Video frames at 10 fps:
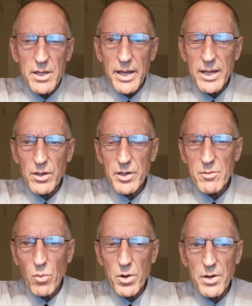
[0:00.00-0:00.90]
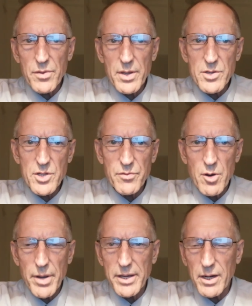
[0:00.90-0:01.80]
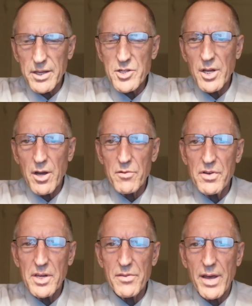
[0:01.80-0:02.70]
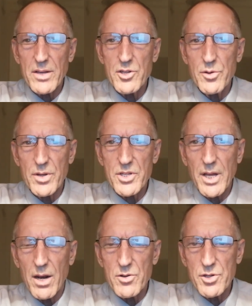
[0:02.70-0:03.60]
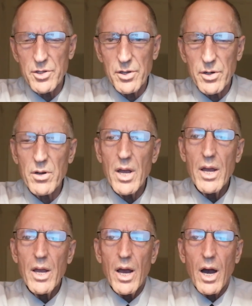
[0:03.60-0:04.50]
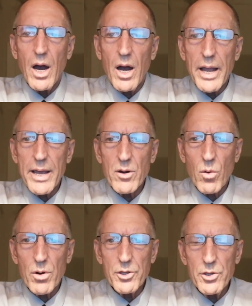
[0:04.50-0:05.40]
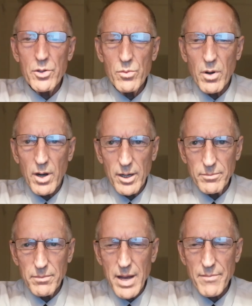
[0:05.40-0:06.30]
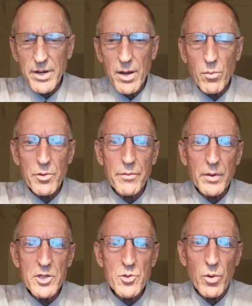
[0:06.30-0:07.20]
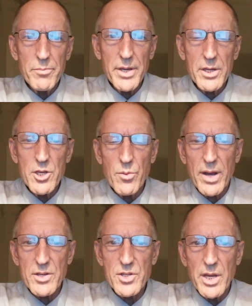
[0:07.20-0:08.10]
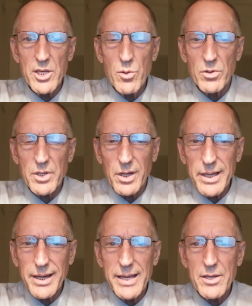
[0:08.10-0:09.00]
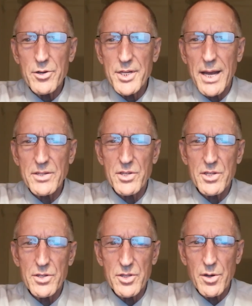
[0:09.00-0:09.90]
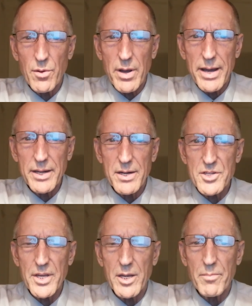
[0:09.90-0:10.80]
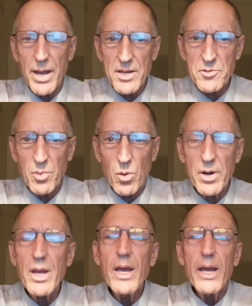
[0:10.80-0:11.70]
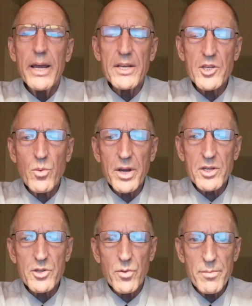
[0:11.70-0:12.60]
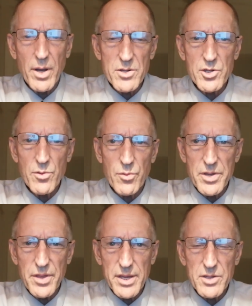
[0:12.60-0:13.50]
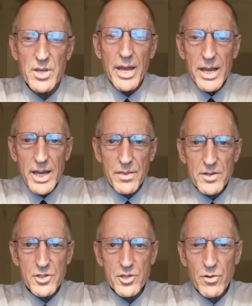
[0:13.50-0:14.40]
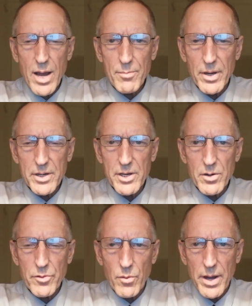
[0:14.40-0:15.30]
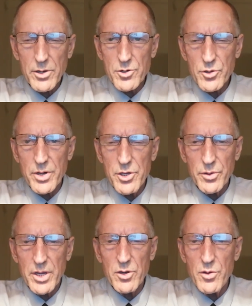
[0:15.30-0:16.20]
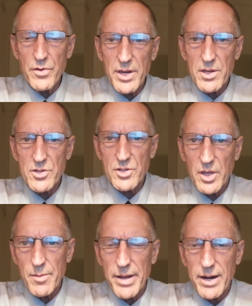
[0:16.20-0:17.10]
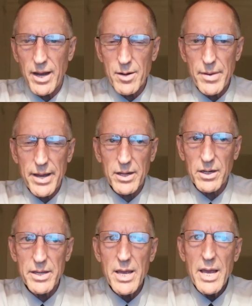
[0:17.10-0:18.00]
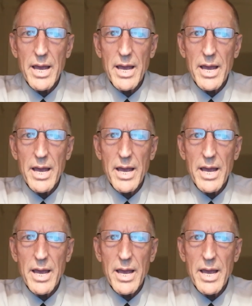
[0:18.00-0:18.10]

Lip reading: looking more into this, if you're making at least $150,000 US a year, and or you have a net worth of at least 1 million US and you want to legally get your taxes to zero, how to get a second passport, as quick as 3 months, do 3 things. Hit the subscribe button here at the right of your screen. You'll get new videos as they come out automatically.